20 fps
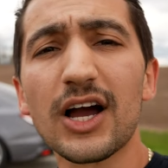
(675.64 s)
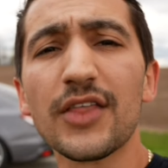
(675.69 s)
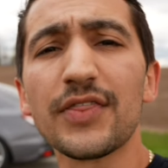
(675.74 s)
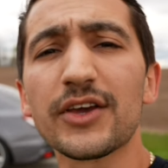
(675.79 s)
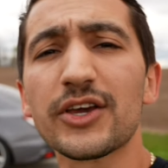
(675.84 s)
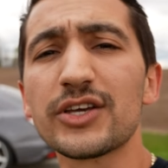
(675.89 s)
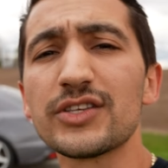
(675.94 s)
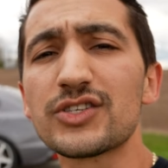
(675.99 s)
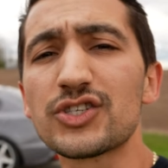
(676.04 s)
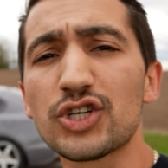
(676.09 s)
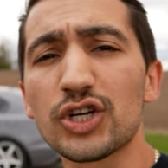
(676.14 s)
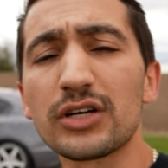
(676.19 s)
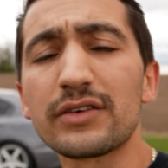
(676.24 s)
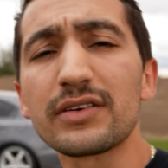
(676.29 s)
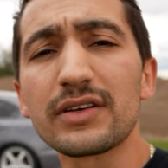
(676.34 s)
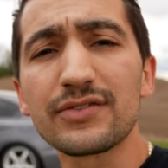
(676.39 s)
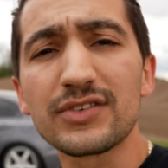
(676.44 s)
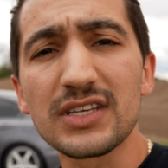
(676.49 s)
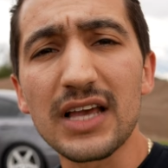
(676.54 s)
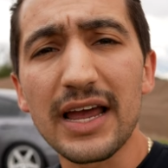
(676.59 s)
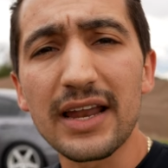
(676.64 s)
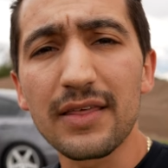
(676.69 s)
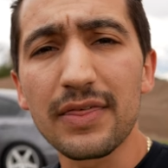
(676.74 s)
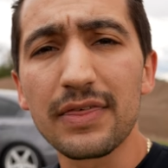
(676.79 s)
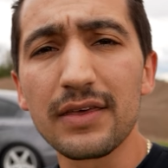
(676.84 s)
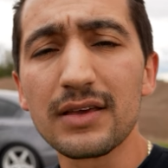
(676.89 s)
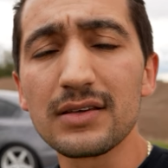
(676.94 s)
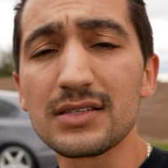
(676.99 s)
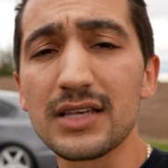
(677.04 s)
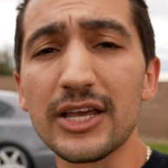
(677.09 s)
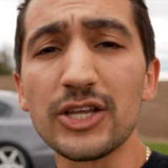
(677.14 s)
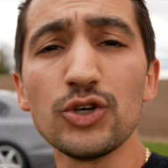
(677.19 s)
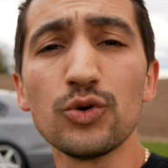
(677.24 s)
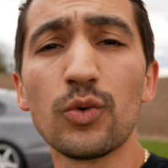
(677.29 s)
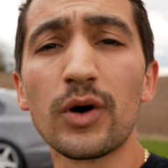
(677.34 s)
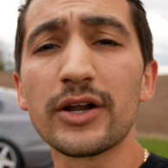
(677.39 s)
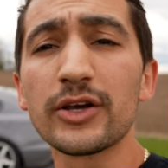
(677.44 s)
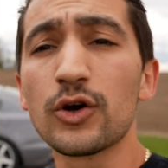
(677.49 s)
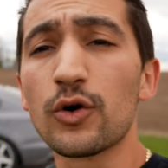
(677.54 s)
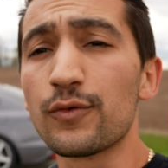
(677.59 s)
on the conservative side of things and you
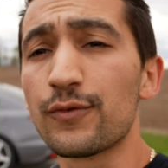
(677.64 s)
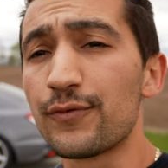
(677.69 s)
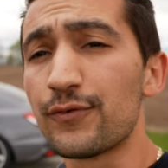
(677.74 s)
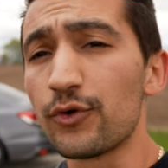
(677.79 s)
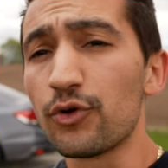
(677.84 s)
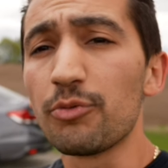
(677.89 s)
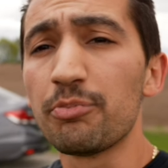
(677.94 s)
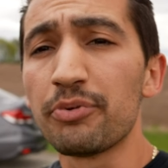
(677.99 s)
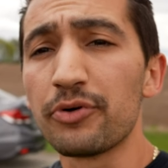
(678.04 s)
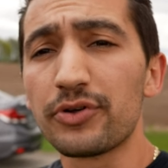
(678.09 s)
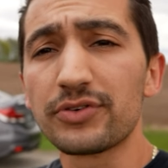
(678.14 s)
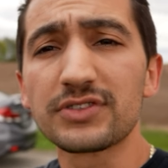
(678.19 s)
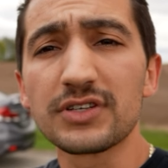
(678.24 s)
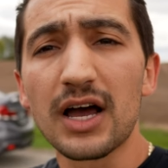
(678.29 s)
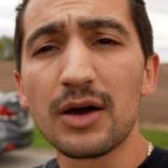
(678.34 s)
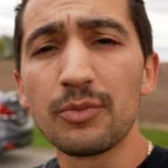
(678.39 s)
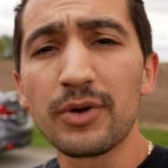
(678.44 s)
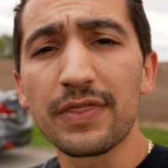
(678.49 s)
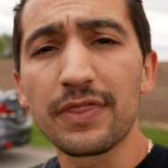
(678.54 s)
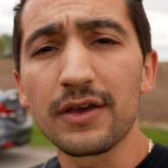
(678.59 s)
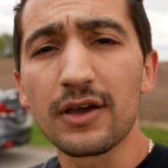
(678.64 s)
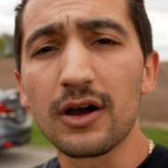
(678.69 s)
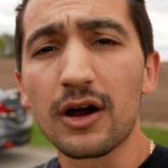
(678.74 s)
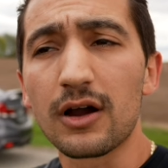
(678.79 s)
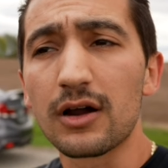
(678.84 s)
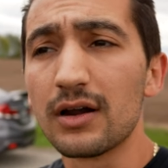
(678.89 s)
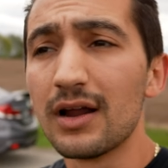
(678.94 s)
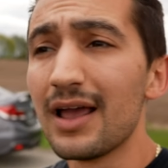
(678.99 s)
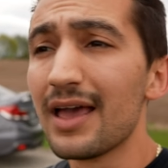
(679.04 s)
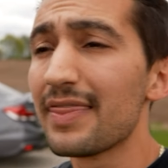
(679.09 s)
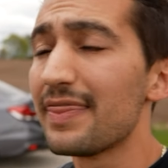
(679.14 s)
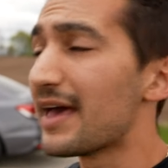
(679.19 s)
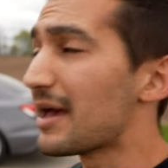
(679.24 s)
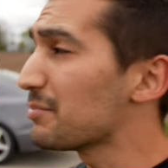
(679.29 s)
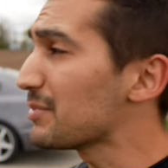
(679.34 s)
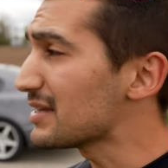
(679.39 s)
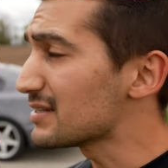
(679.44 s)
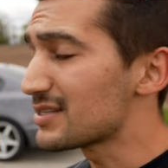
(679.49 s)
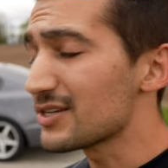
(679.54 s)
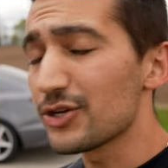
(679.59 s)
want to go full bolt-on with the car, that
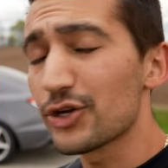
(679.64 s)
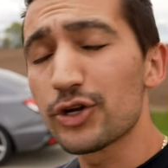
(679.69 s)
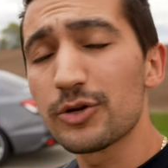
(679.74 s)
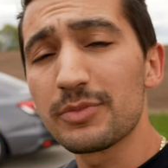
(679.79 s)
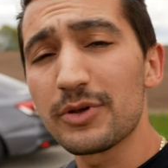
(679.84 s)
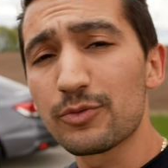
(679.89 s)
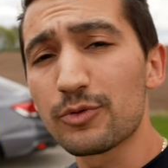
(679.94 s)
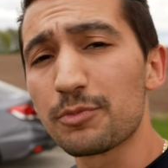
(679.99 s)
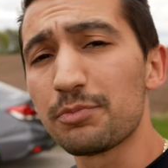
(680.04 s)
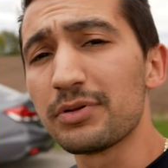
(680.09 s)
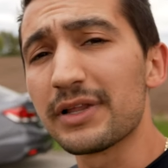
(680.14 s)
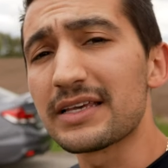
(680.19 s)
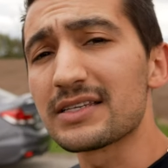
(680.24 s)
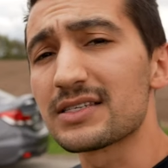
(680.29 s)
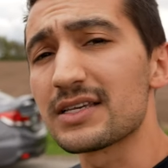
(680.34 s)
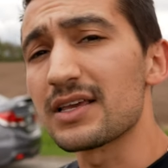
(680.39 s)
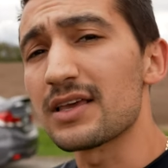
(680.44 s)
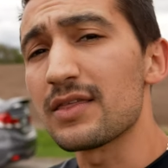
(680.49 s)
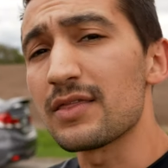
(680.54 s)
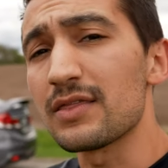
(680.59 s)
means that you're going to be replacing